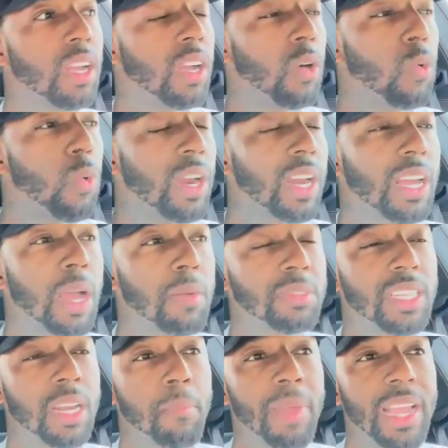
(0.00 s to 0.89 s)
When it
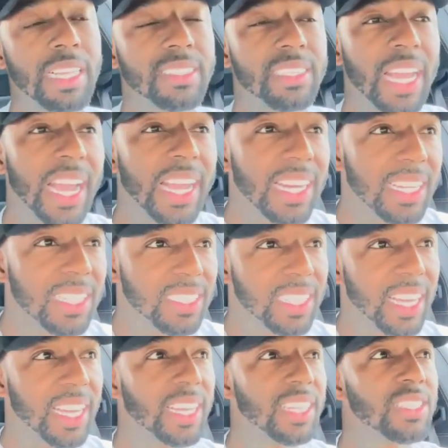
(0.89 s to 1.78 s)
comes to the maintaining
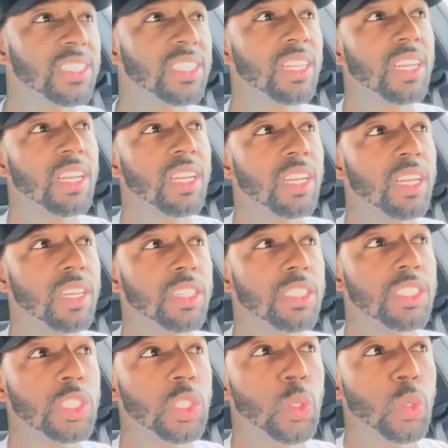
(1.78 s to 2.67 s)
stage,
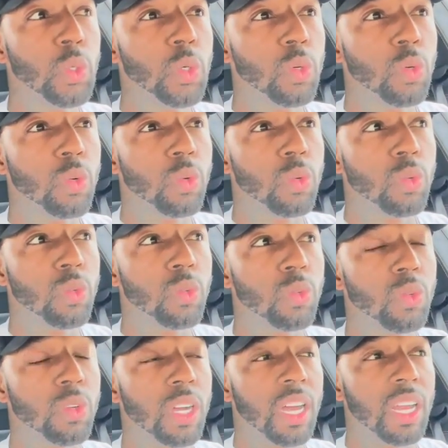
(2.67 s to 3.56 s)
you
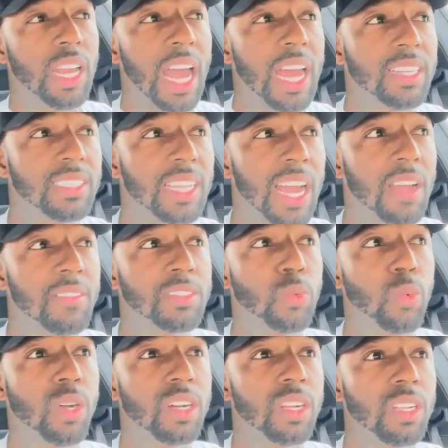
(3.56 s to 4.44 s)
a lot of
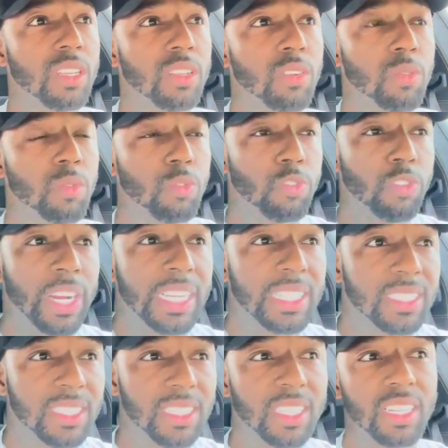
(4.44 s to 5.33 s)
times will
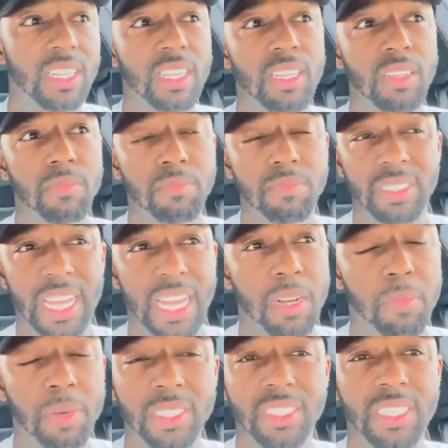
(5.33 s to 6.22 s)
risk
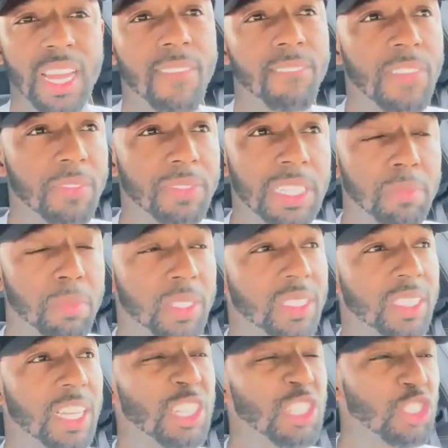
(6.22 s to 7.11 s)
10%,
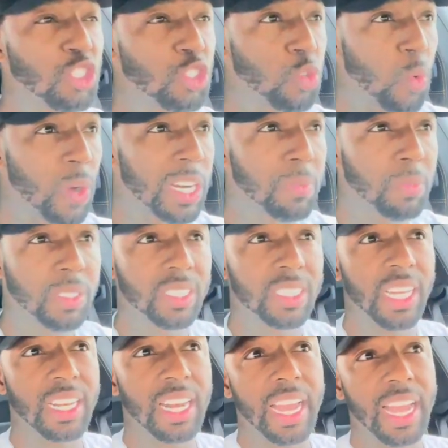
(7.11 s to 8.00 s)
15%,
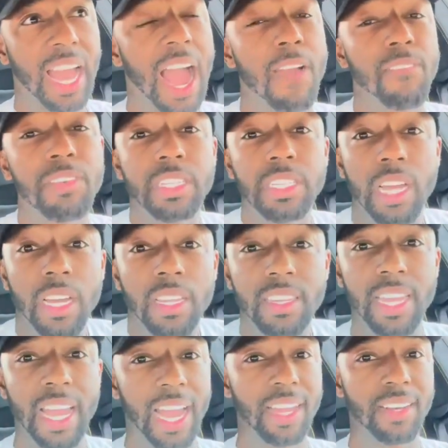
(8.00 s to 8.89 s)
20%. Like I've
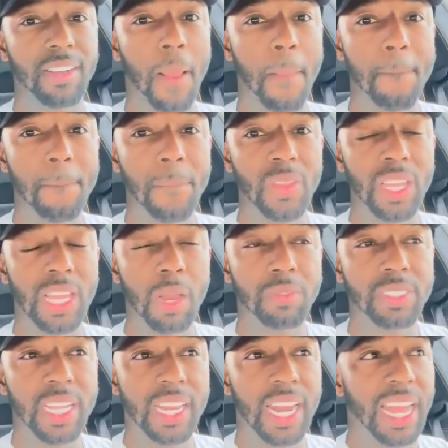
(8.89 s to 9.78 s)
done that. You know what
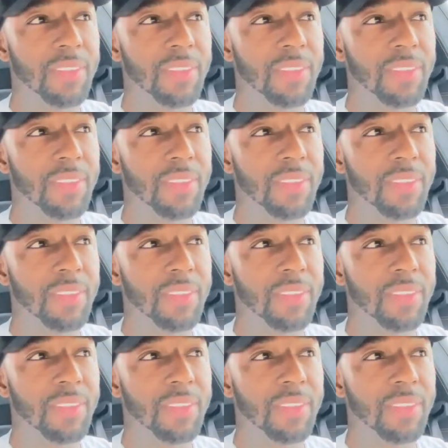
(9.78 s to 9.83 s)
I'm saying?